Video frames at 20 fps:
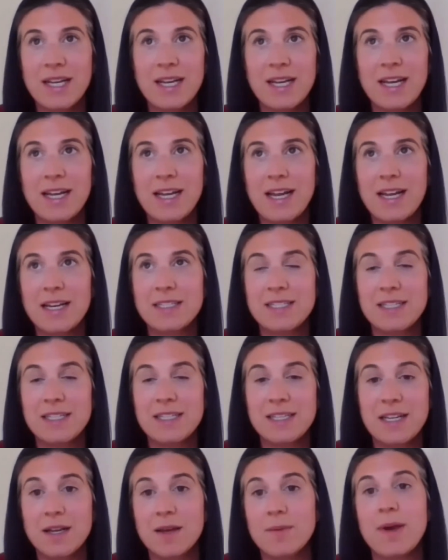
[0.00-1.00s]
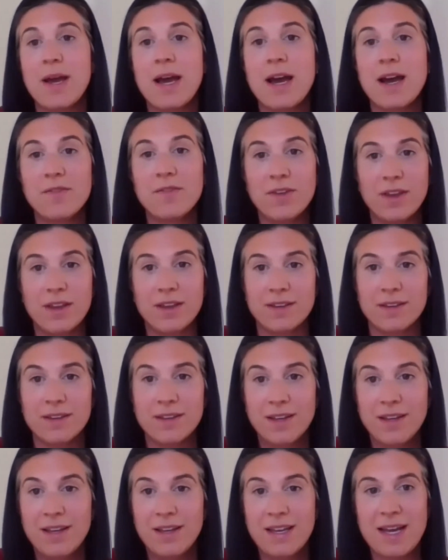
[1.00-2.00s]
And I didn't end up
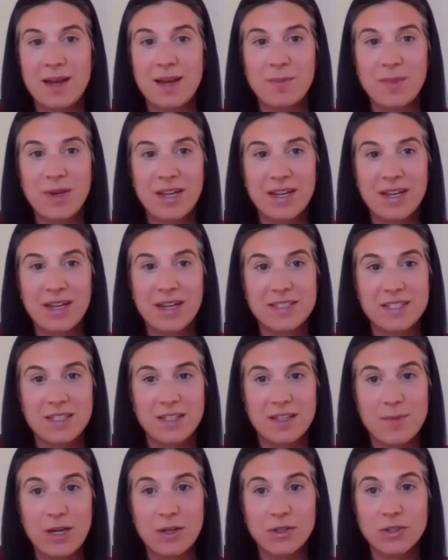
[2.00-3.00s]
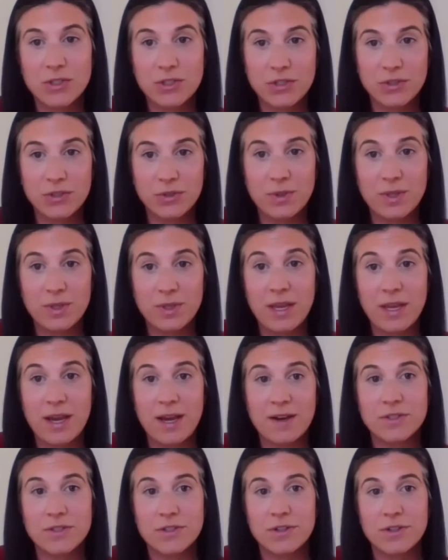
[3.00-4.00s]
having emic until about 2 in the
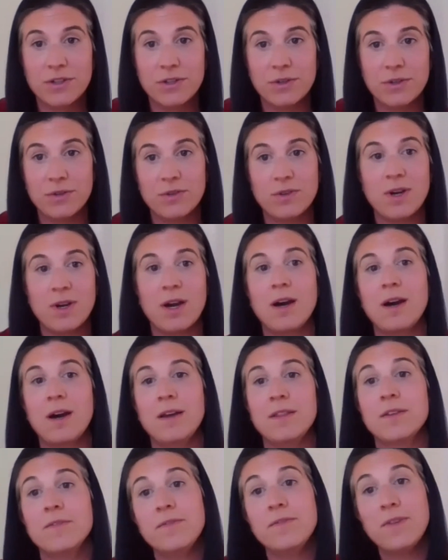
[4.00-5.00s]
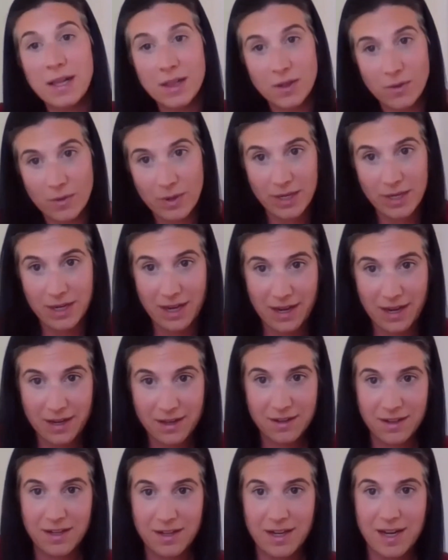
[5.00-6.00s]
afternoon on the following day,
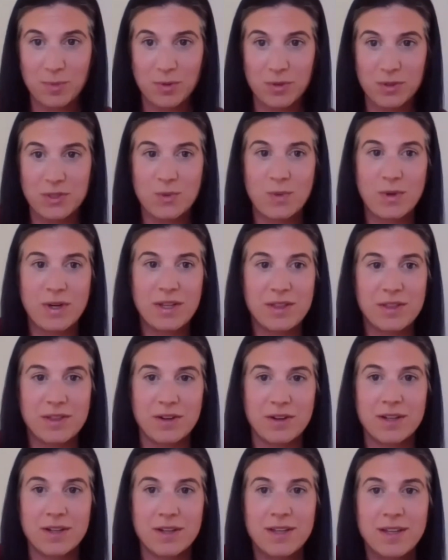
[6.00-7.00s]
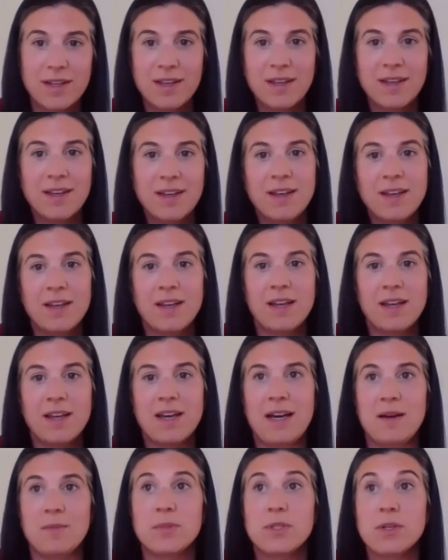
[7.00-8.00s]
on April 23rd.
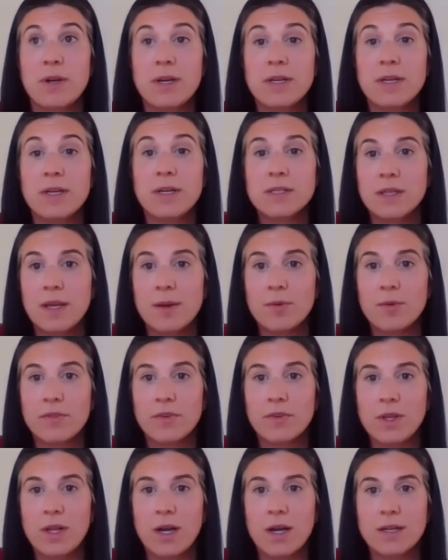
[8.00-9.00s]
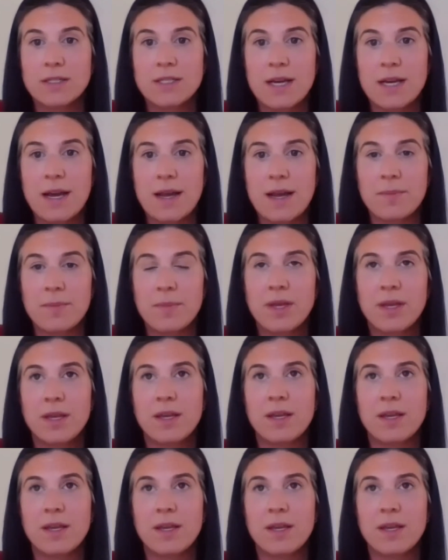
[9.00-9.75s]
So I was in labor for a long time.